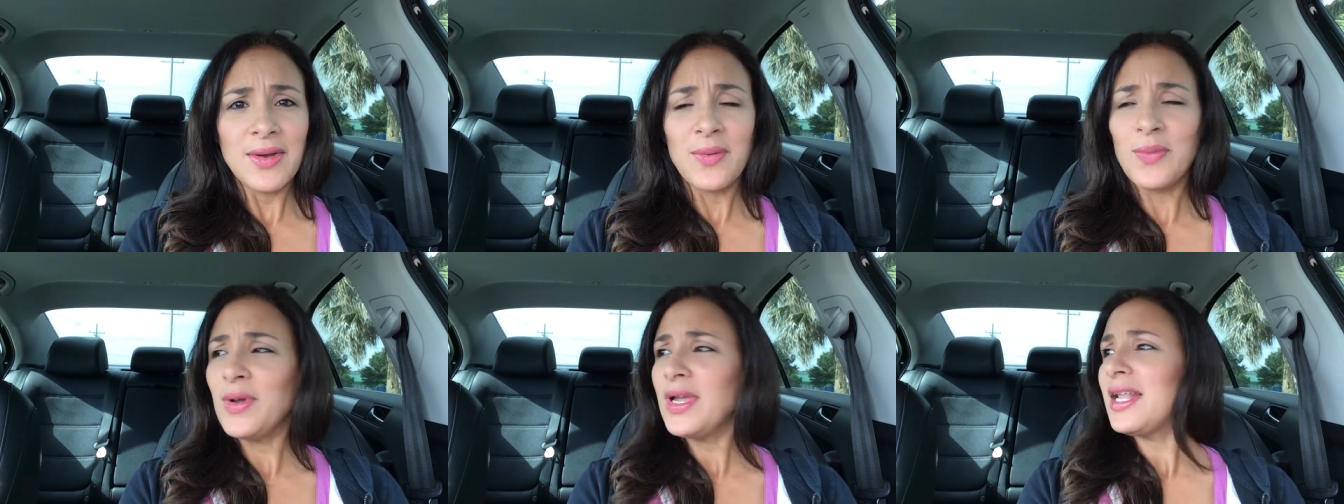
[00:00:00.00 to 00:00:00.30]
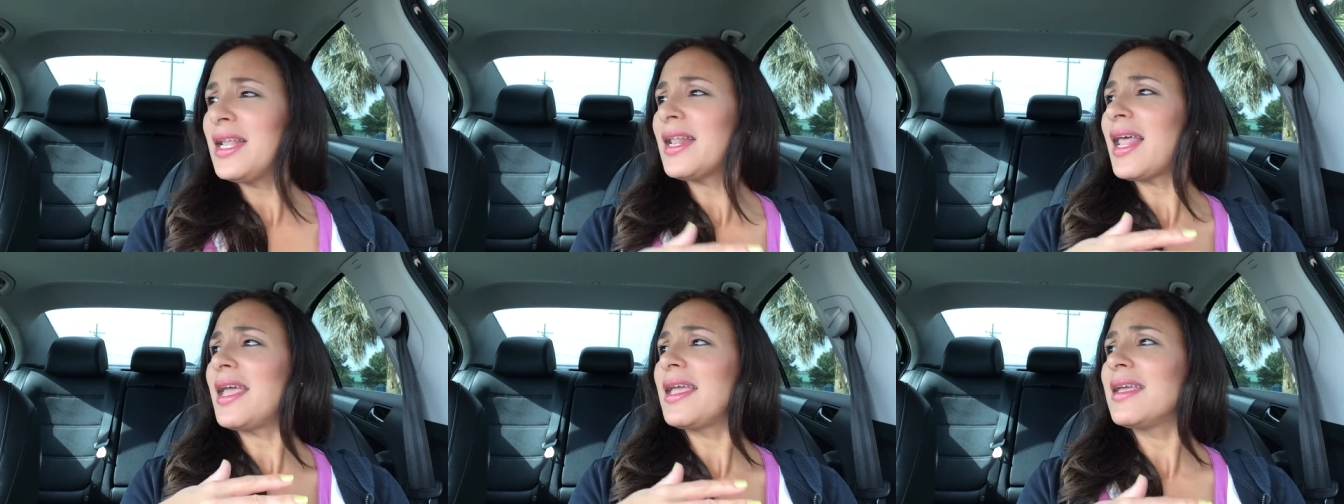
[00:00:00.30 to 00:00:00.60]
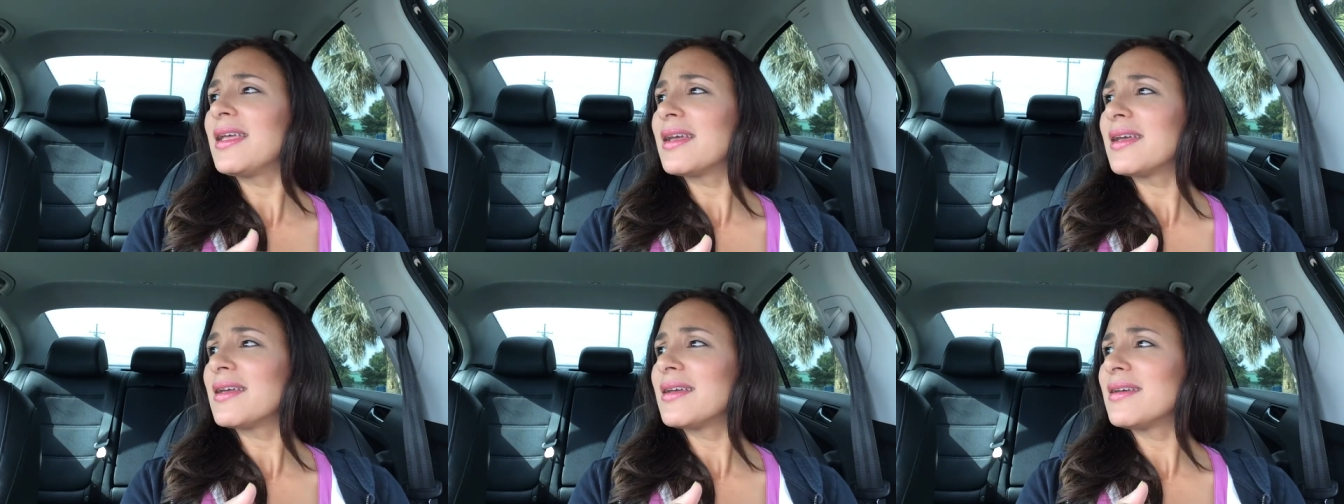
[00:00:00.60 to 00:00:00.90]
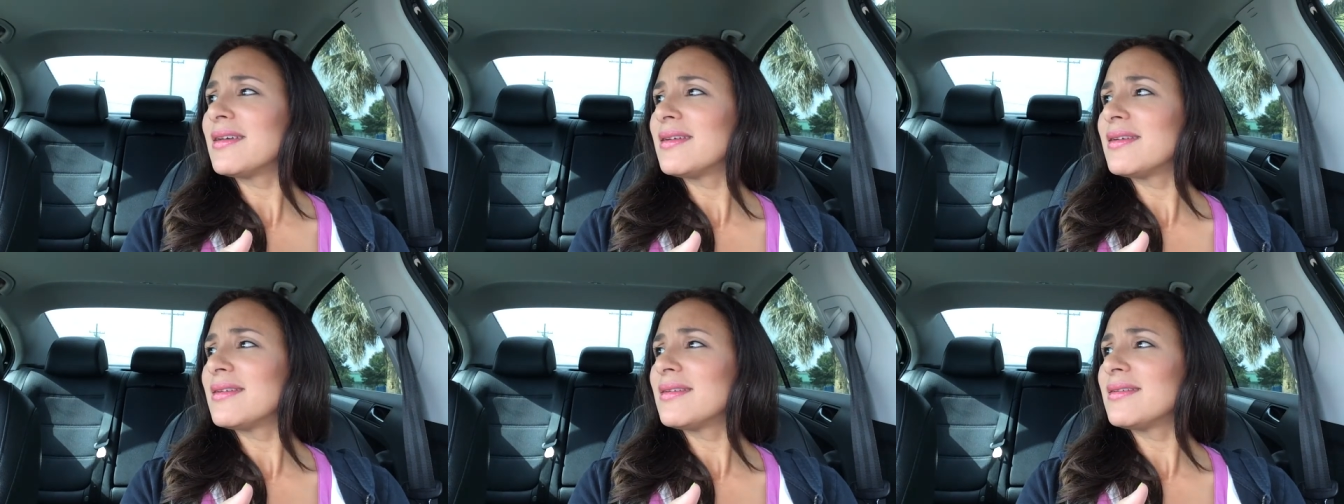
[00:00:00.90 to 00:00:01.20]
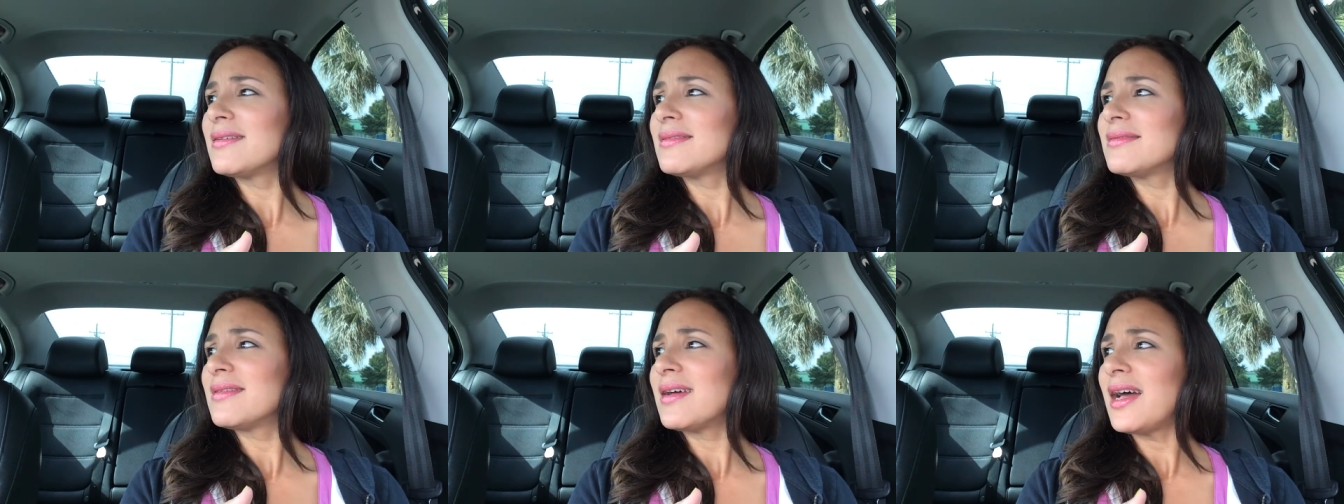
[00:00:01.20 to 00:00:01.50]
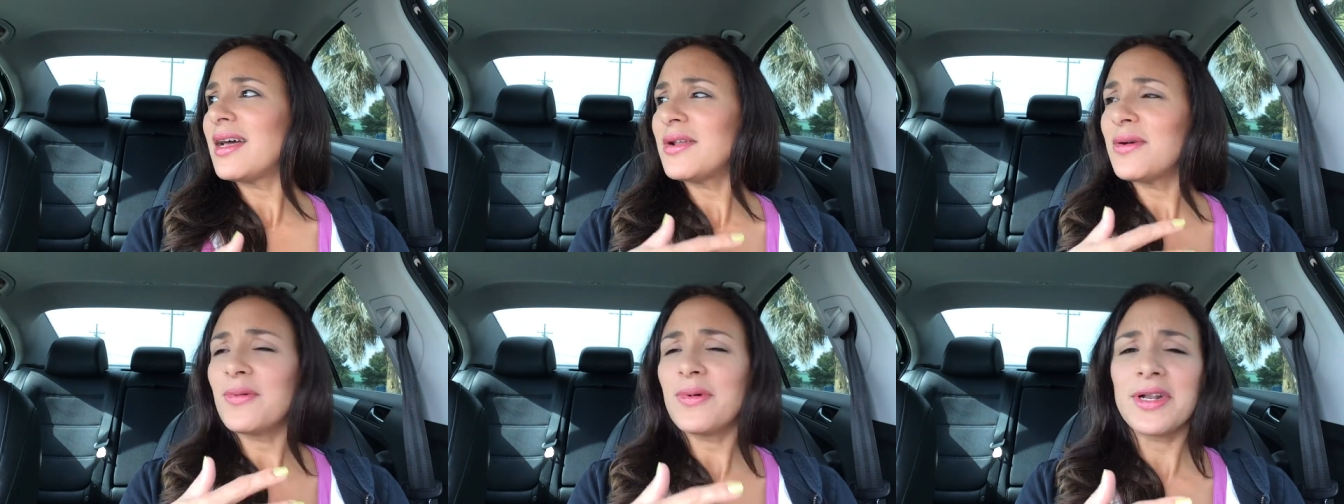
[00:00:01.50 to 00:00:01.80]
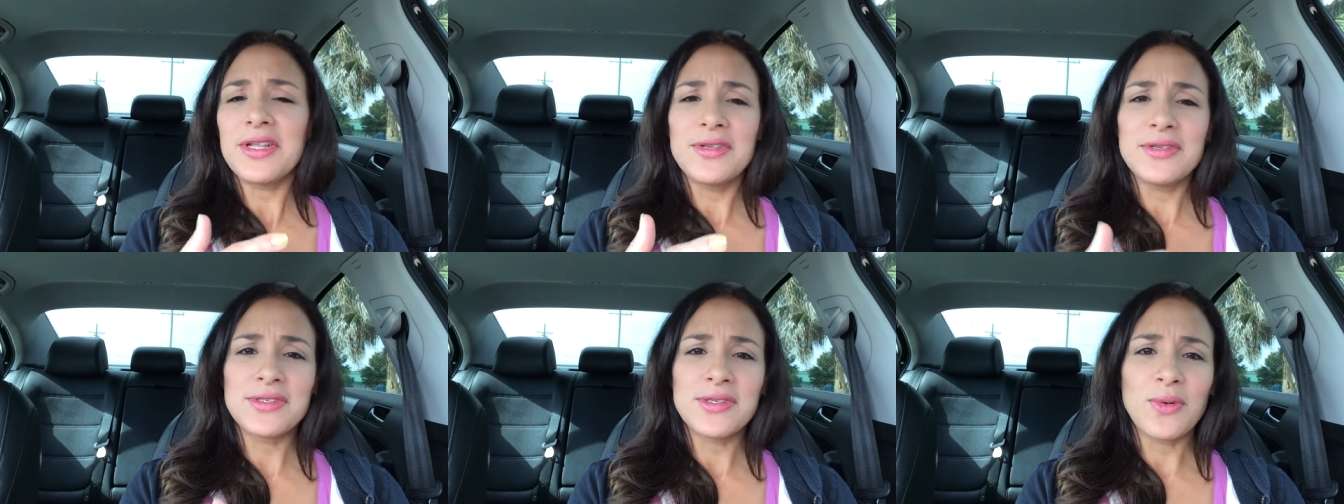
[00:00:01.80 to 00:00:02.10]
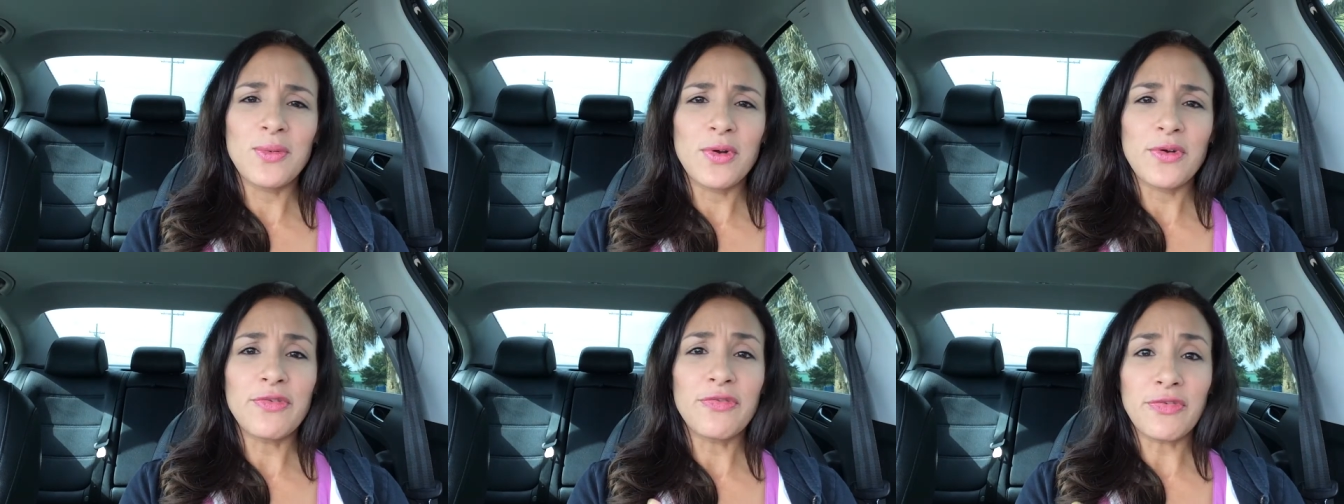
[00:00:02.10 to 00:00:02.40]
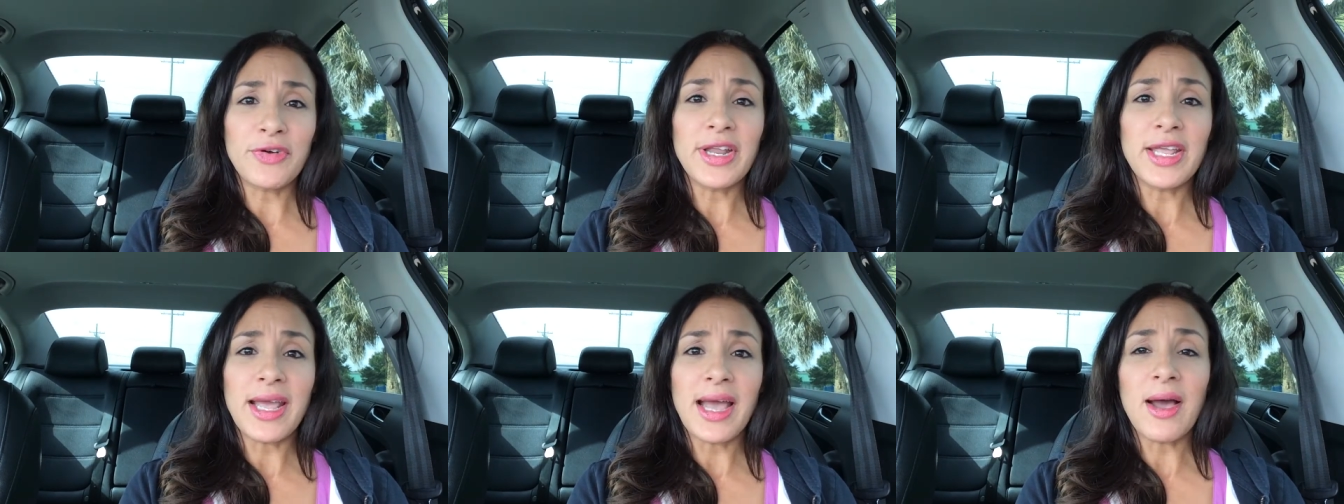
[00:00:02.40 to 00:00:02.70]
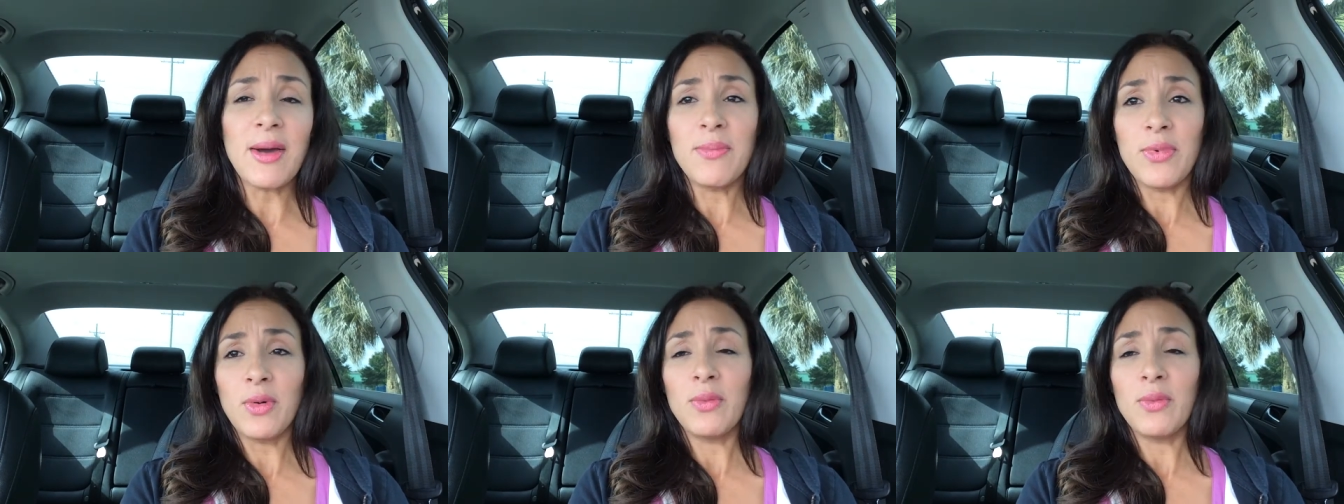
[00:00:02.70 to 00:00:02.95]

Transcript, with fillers: We like, I don't want to use the word freak out,